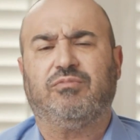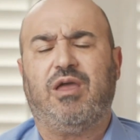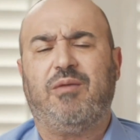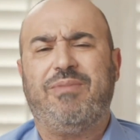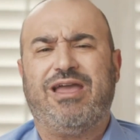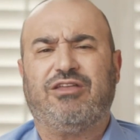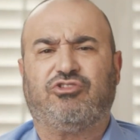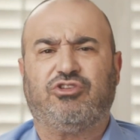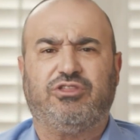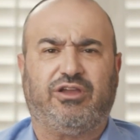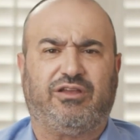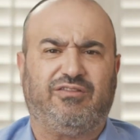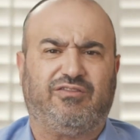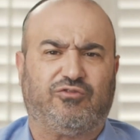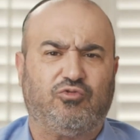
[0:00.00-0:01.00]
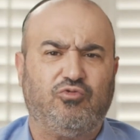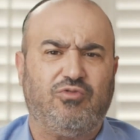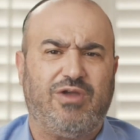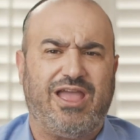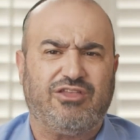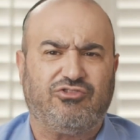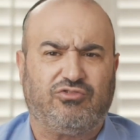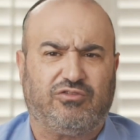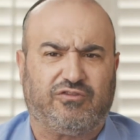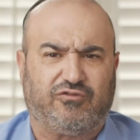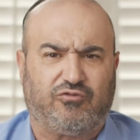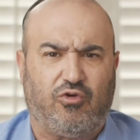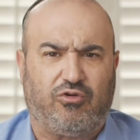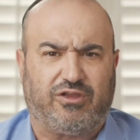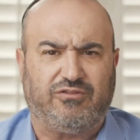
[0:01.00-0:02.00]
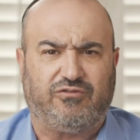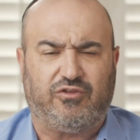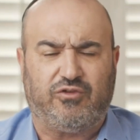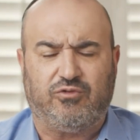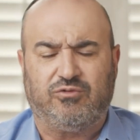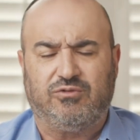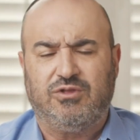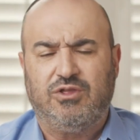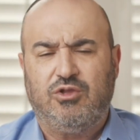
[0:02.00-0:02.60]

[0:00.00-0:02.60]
imagine there is two angels talking to you,